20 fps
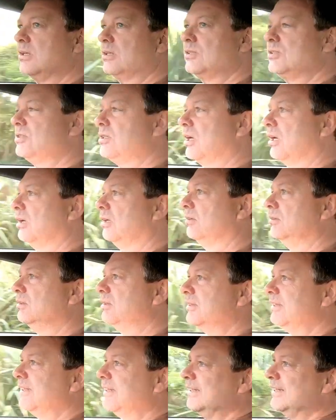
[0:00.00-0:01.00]
so
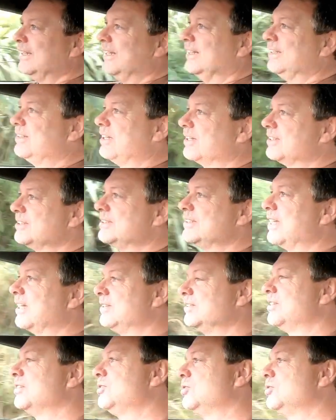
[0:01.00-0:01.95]
it does tend to